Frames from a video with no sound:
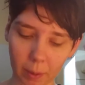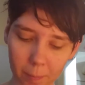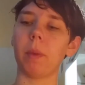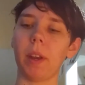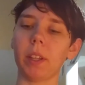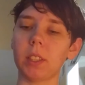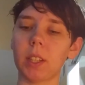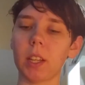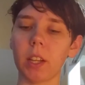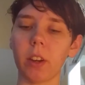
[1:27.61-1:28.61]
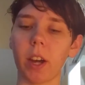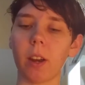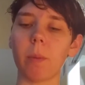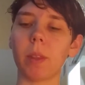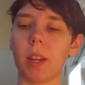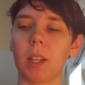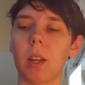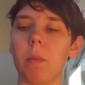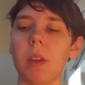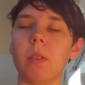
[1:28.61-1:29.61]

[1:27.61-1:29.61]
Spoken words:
My next skincare item that I'm going to be